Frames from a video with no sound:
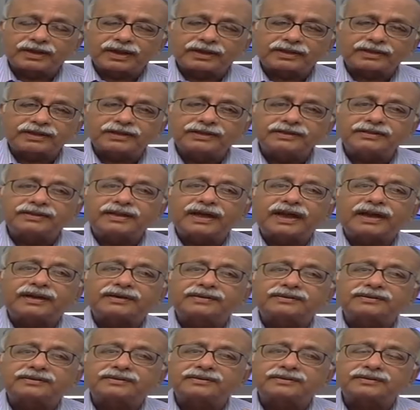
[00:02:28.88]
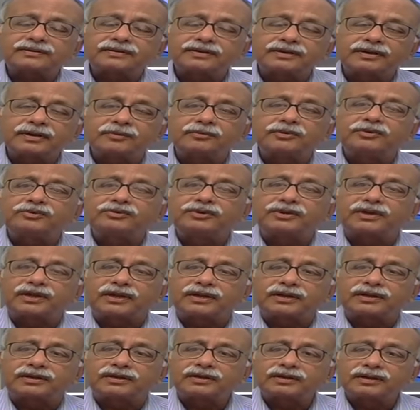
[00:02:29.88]
like in that
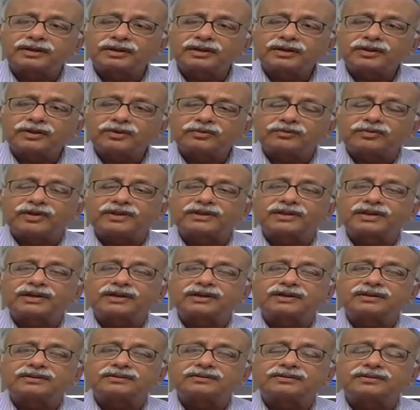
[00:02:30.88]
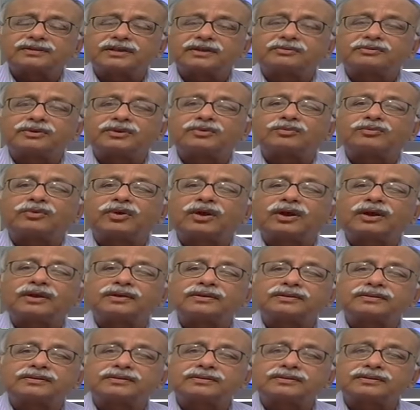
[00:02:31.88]
commuting, whether they will
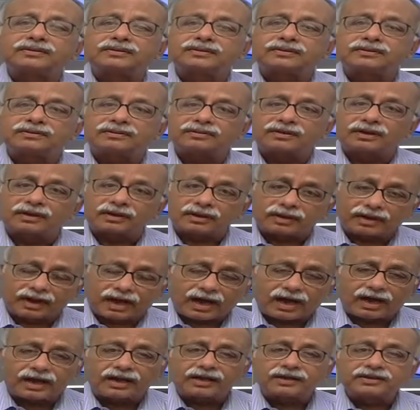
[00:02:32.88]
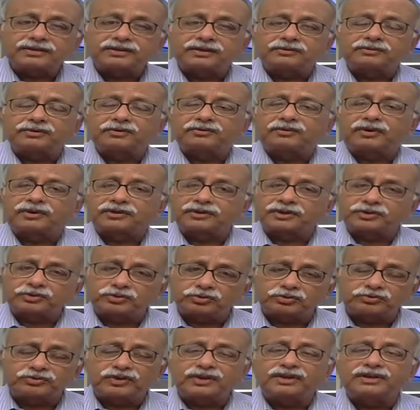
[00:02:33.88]
want a car, they will want a
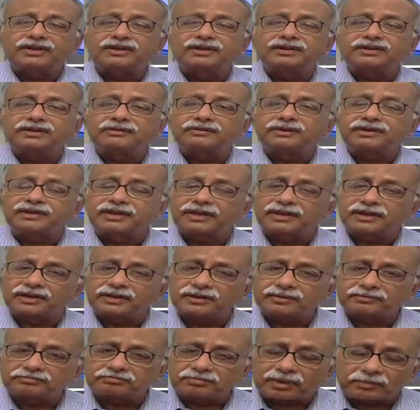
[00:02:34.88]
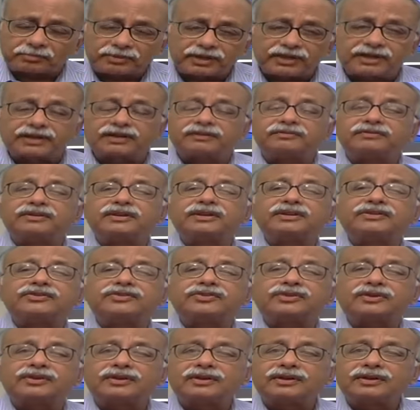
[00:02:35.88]
two-wheeler, they will take a public
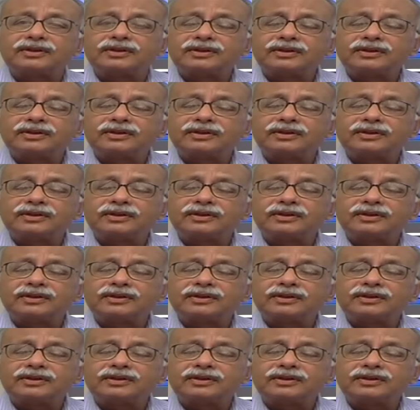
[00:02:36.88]
conveyance.